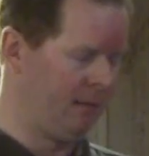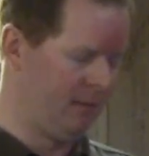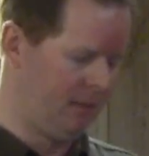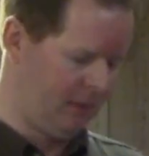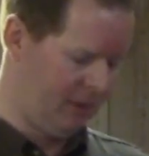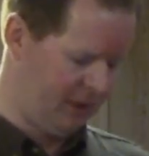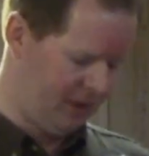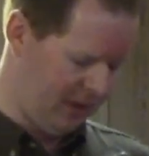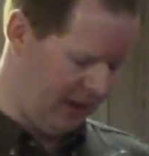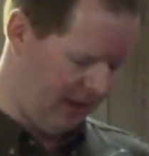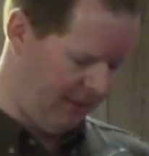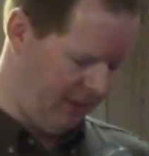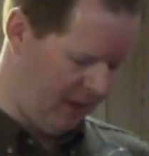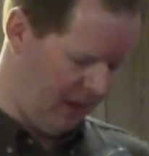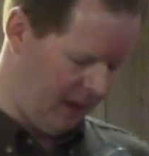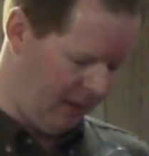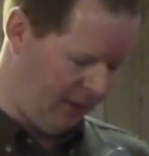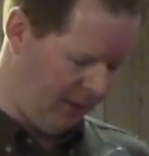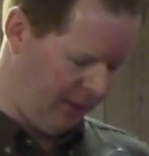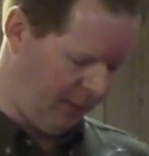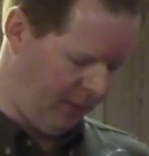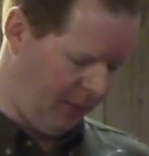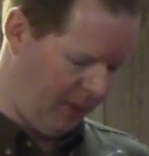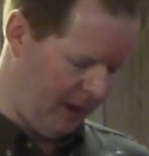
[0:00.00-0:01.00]

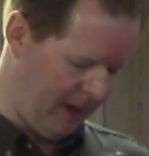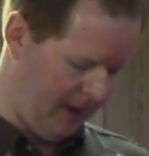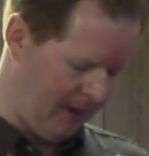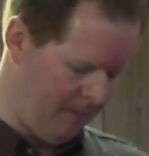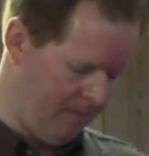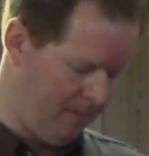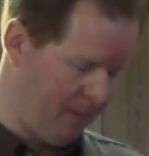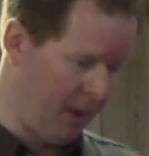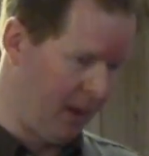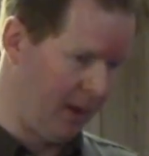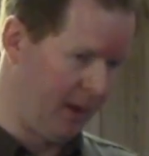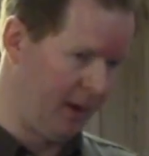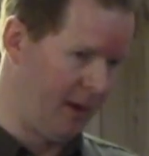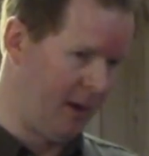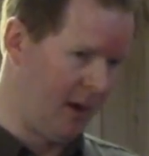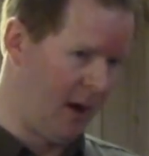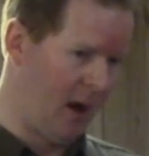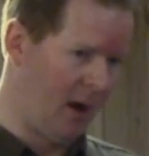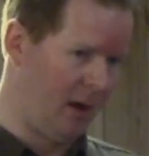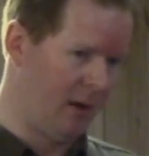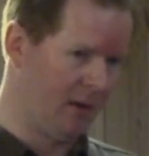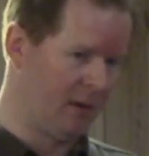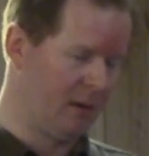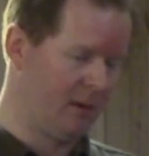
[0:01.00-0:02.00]
seventy-three billion
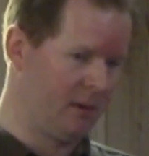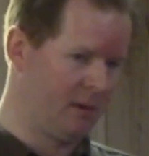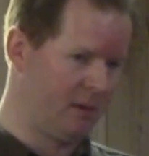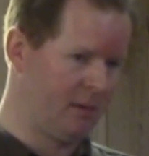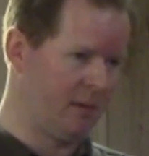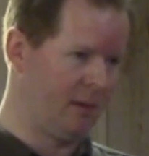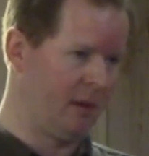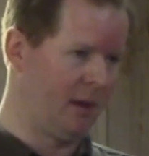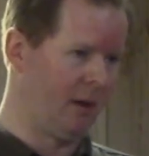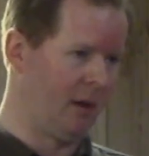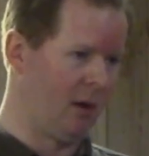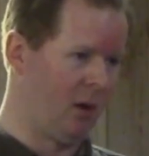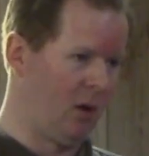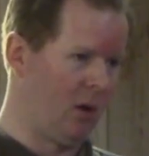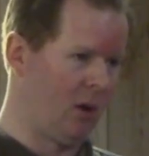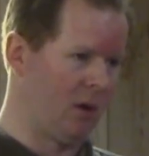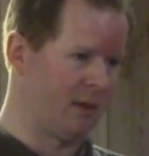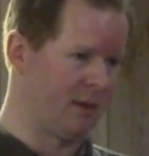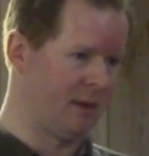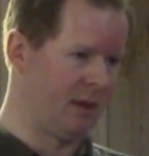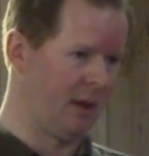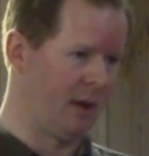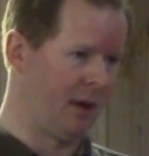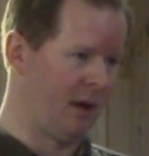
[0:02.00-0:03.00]
dollars in
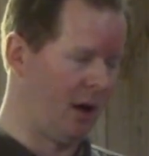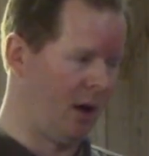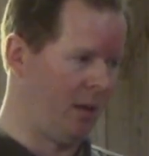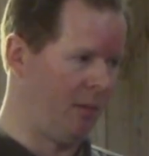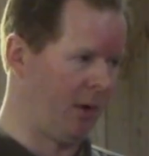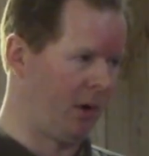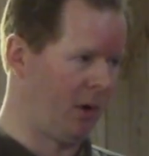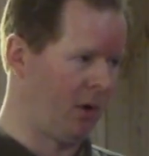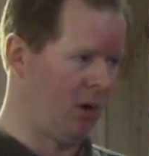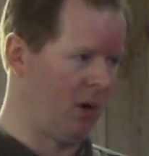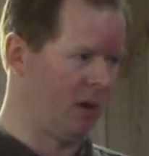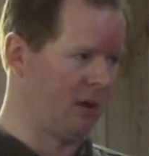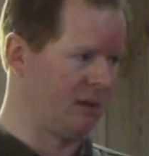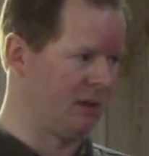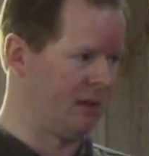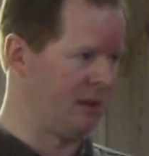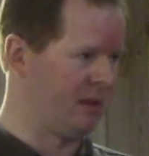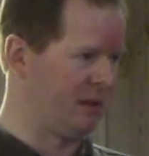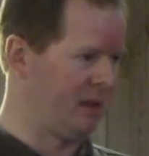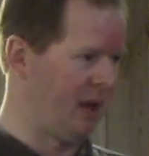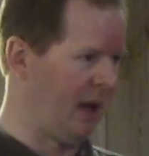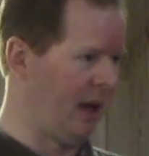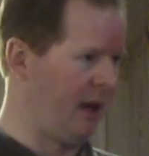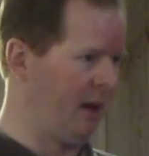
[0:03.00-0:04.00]
lost income across the
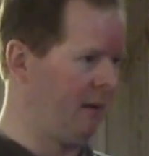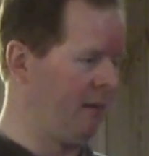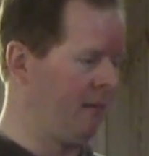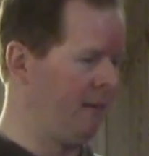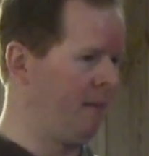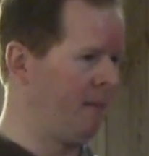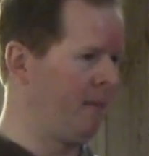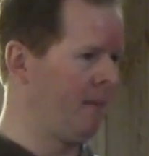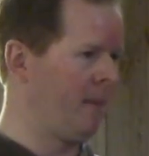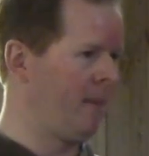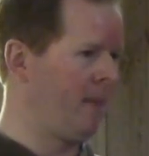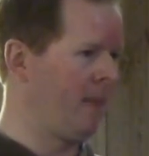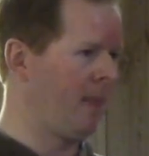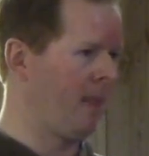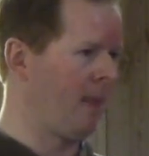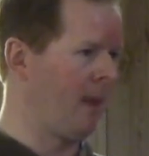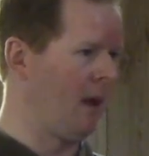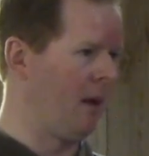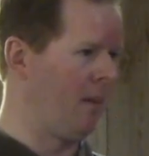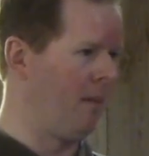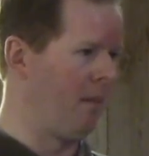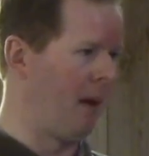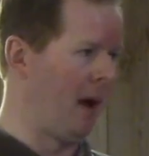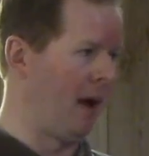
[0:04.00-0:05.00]
state
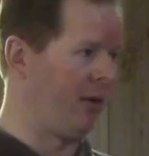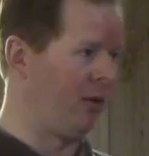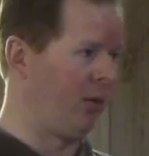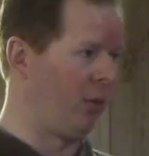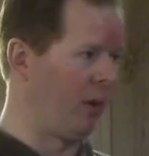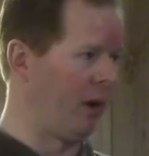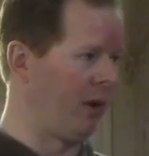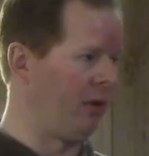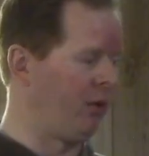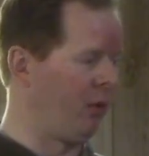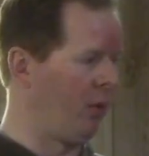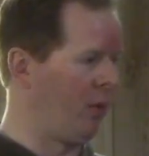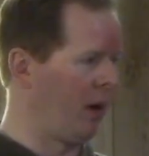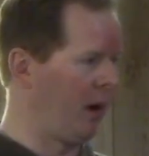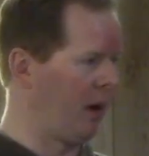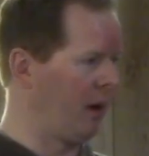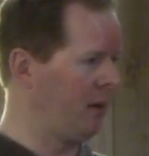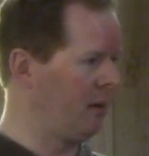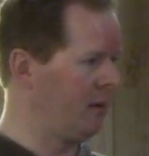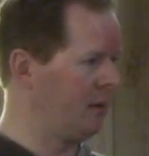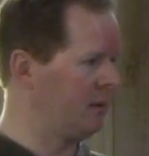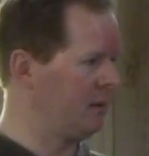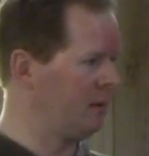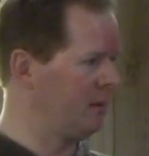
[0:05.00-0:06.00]
by twenty
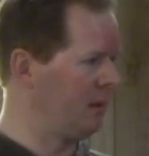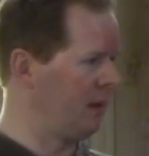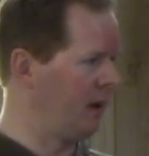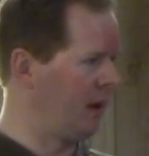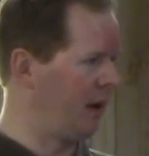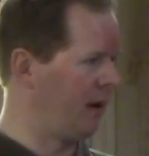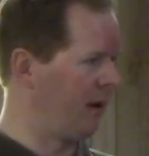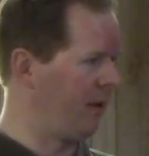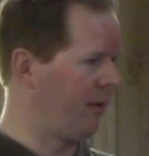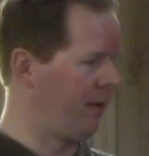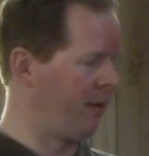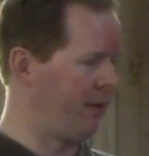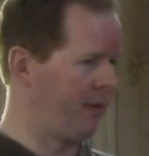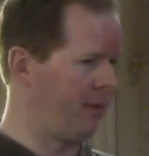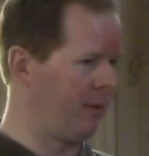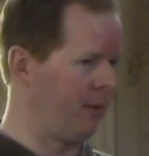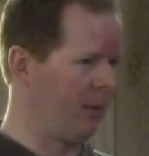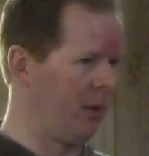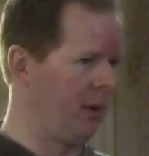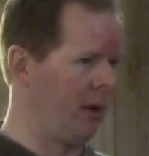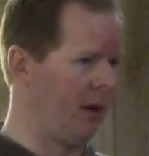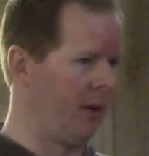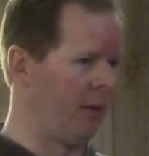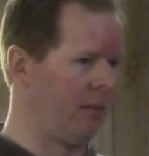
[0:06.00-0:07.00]
twenty if
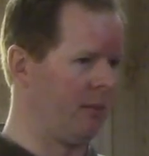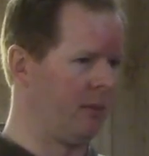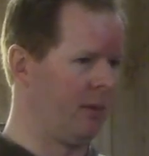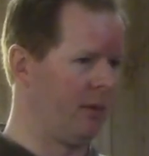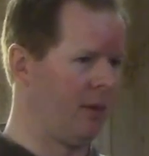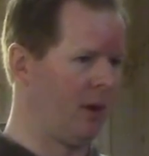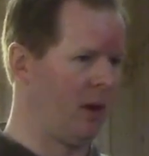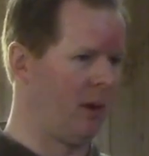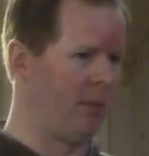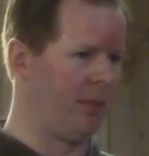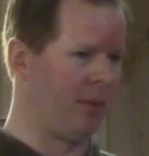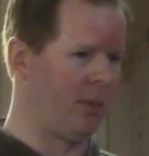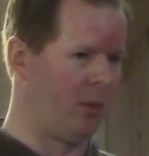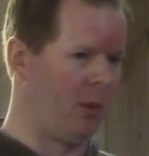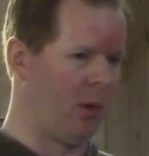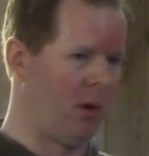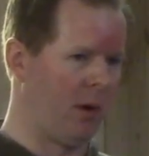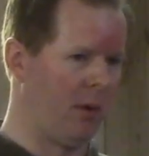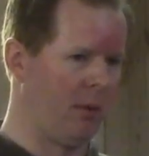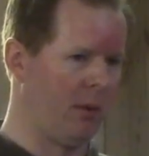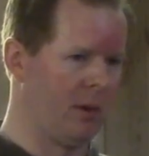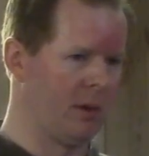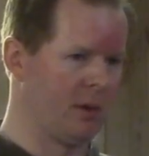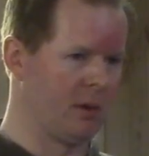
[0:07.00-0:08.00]
we don't develop the
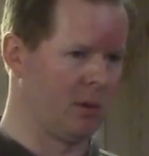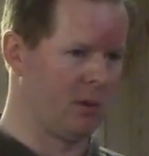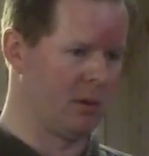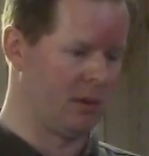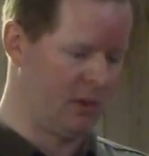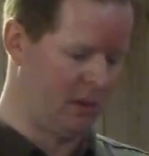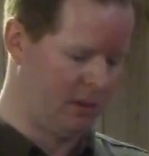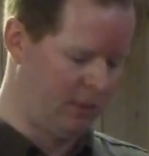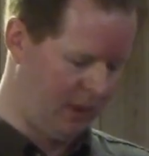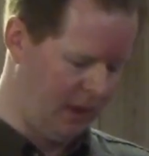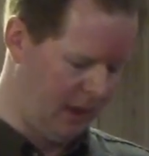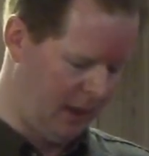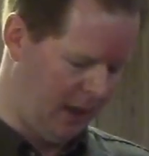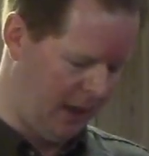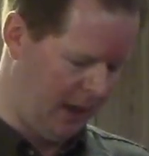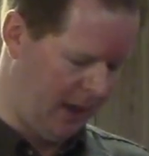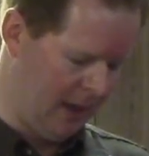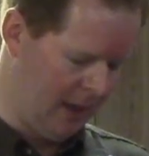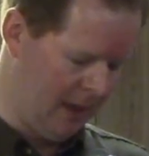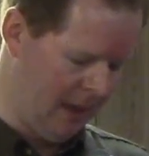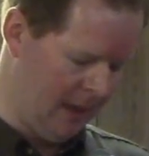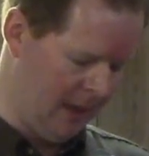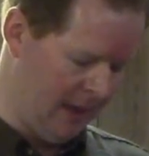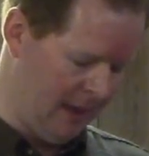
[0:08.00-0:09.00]
water resources we
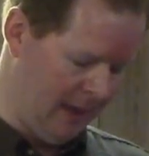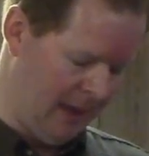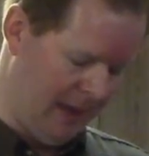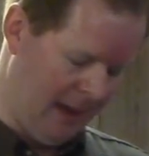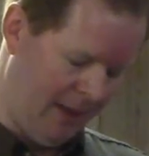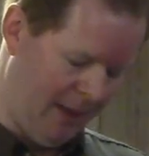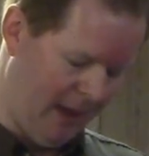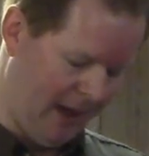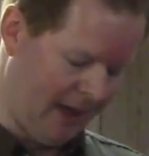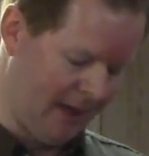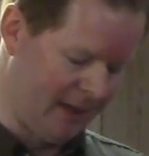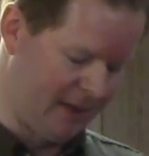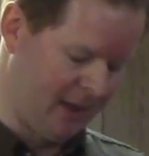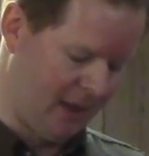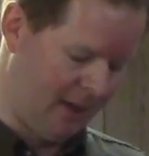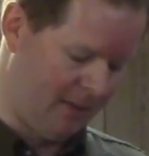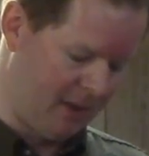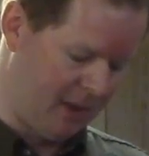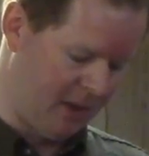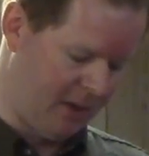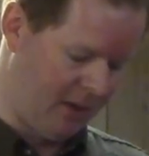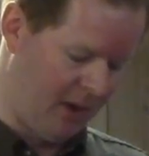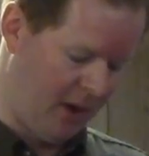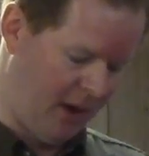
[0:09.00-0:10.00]
need. That gets
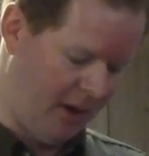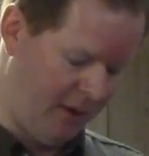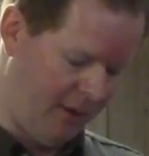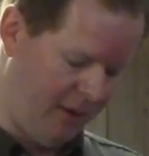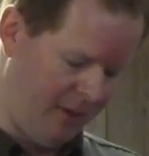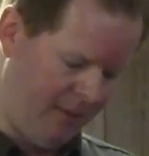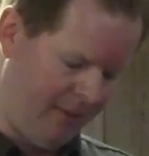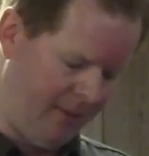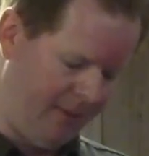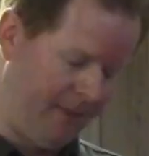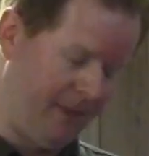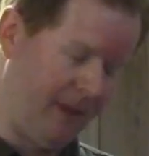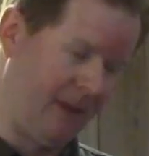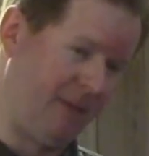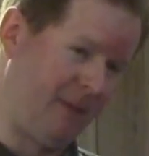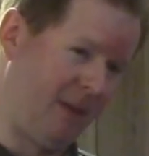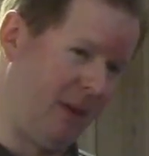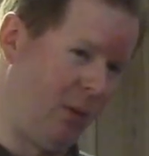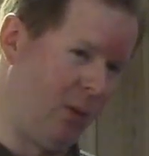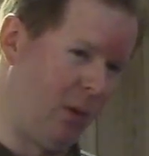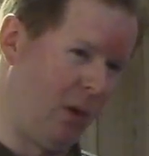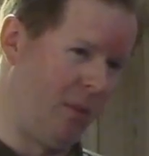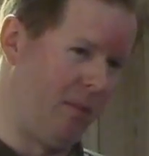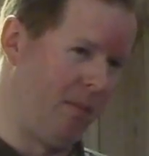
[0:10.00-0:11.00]
up to one hundred
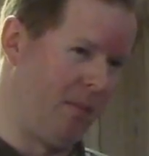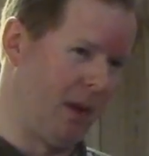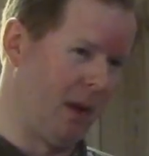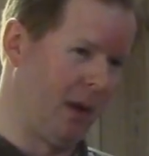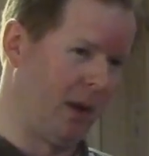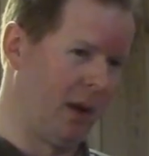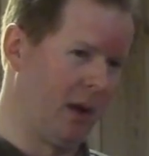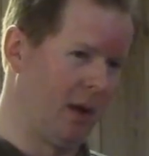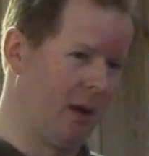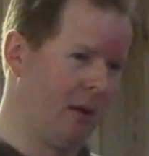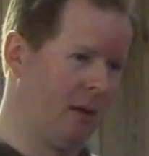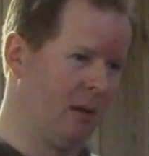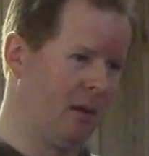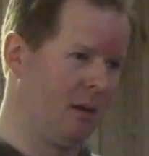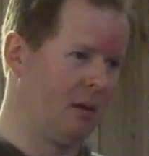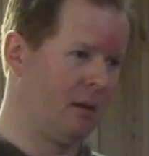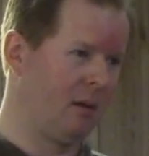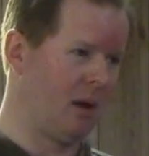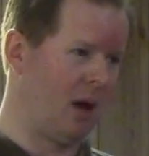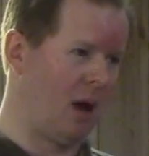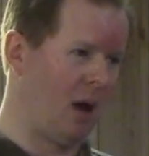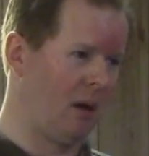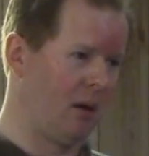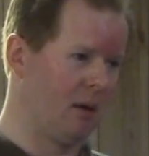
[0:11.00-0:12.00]
fifty-one billion
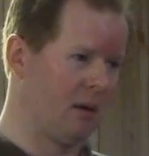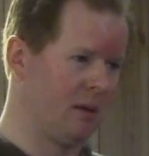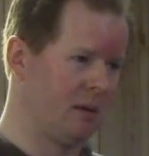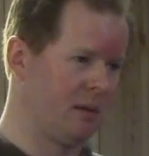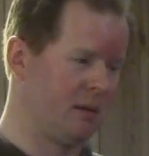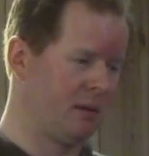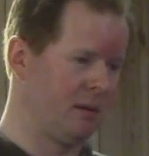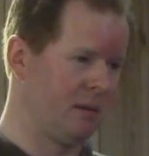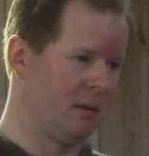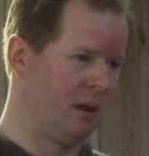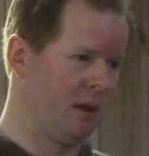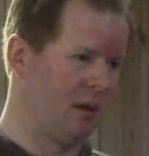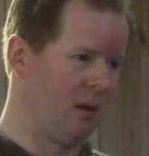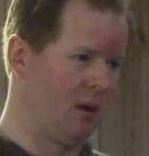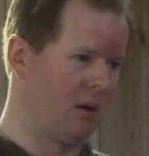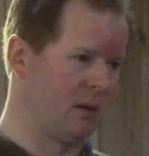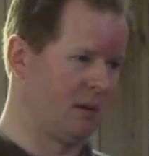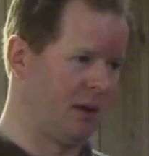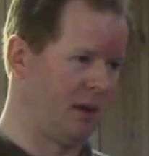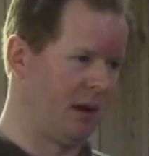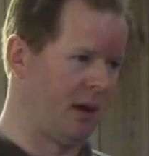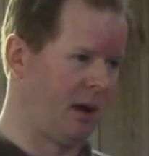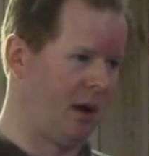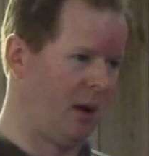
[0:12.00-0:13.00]
dollars in
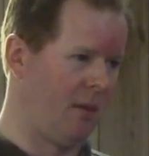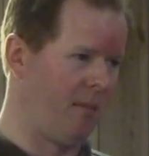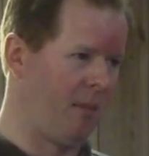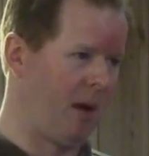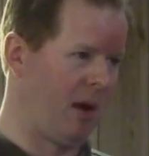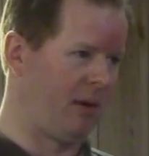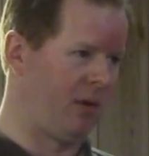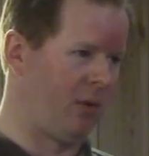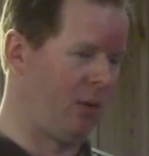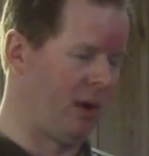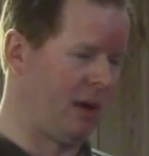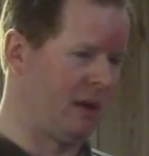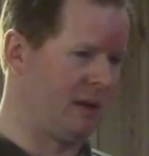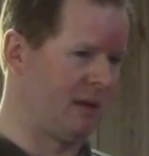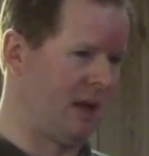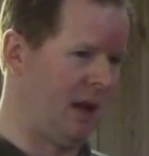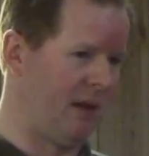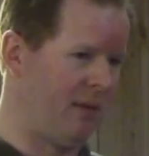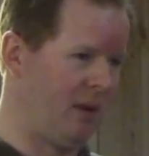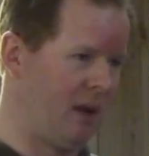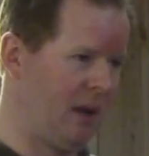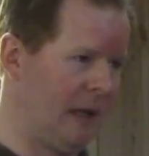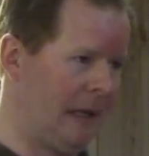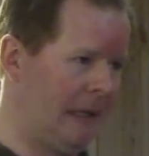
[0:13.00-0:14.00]
lost income by twenty
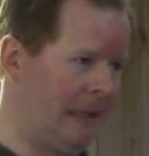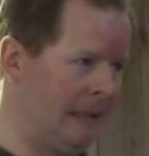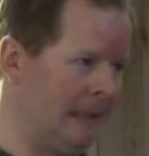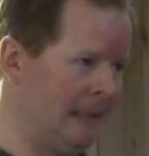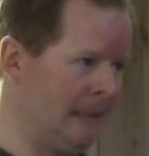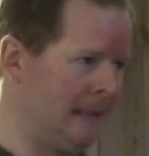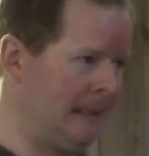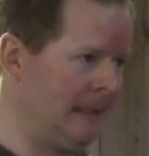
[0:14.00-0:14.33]
seventy.